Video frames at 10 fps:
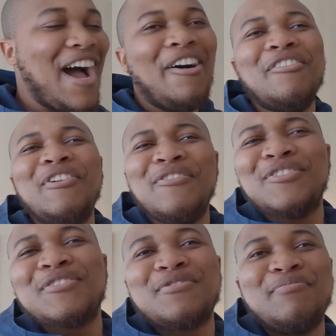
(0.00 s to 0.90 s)
I want to be
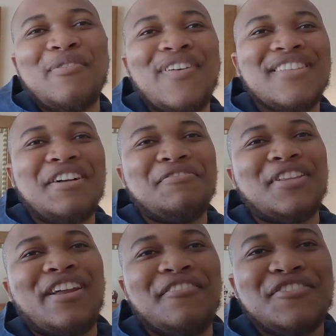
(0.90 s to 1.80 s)
able to sweep for myself
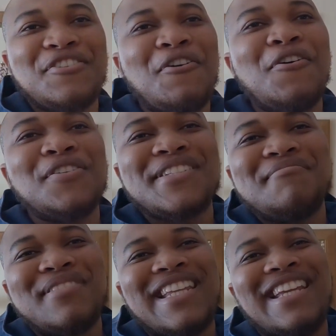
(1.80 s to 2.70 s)
without having to call
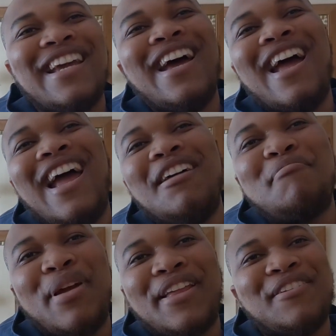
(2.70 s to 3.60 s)
somebody
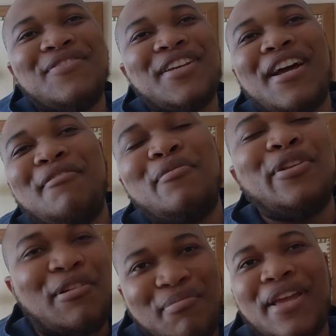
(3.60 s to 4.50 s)
and beg them to come,
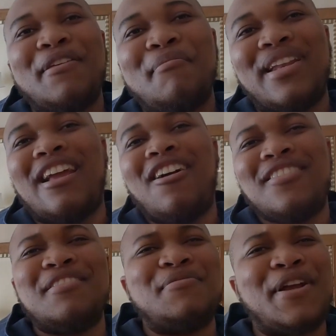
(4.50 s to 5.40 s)
well, not beg them, but like
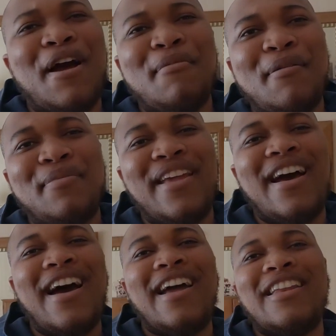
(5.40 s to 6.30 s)
ask them to come up
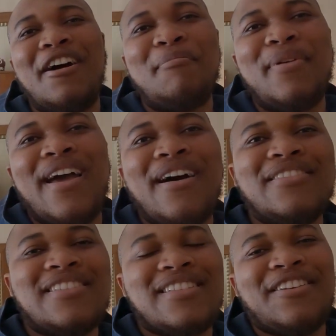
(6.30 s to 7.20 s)
here and help me
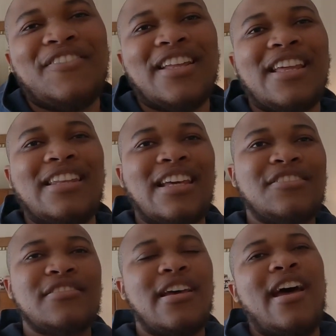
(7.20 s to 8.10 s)
out and stuff like that.
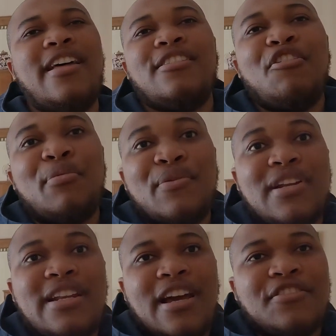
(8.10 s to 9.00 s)
That would be
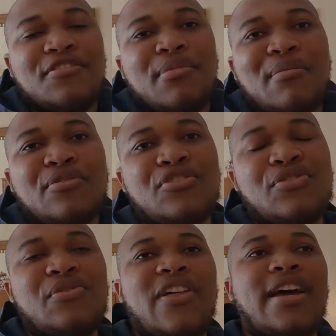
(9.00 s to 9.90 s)
really nice to be able to
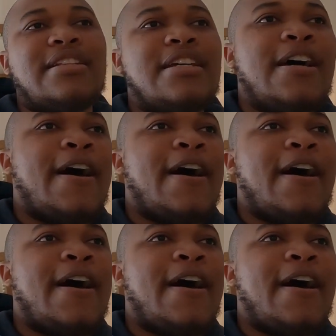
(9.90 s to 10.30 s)
do that.